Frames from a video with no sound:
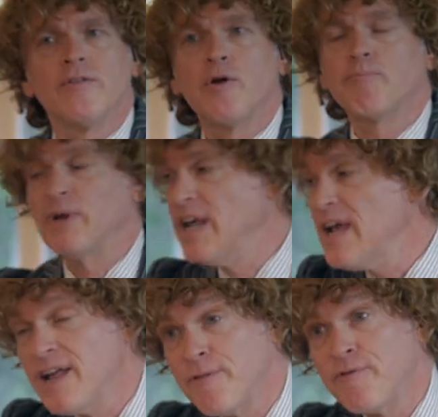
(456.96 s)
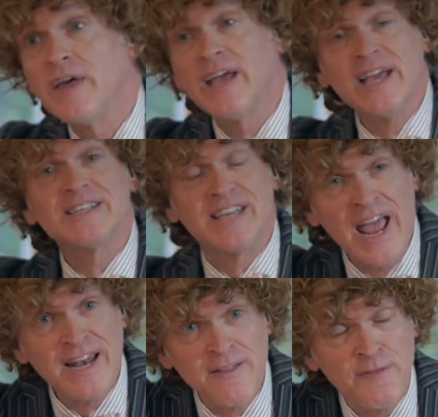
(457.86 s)
the beneath is
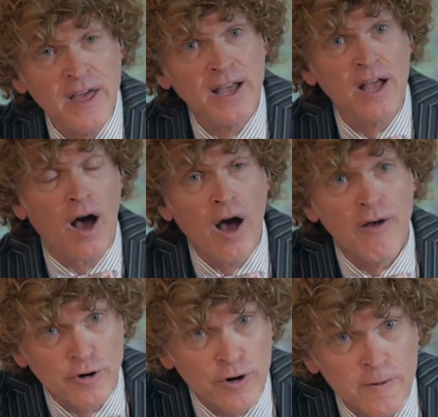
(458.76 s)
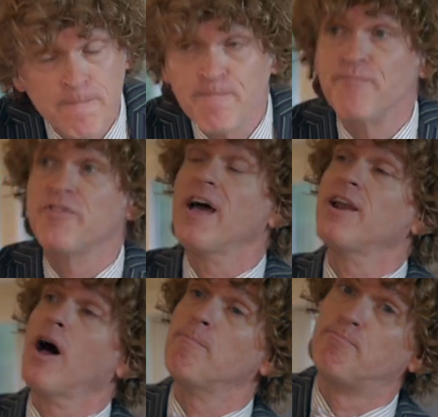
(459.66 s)
anything other than
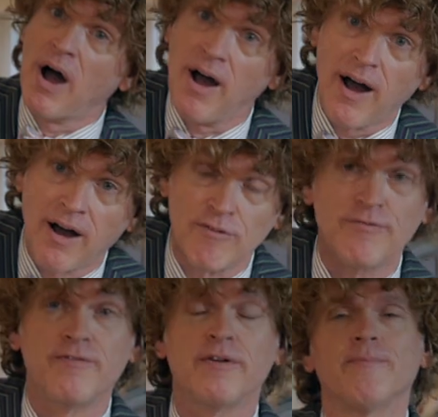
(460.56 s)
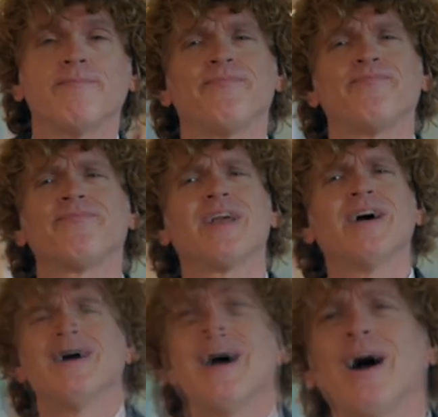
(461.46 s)
above mm -hmm.
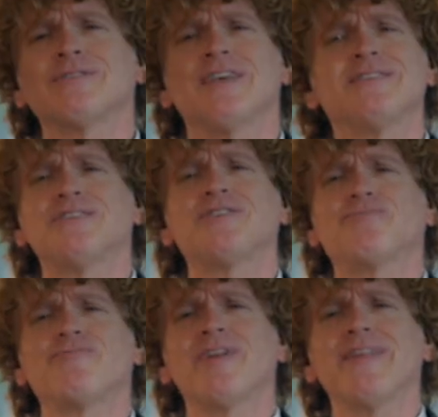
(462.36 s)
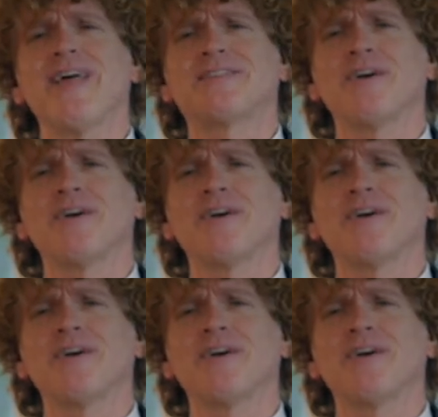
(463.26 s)
how is it is this really that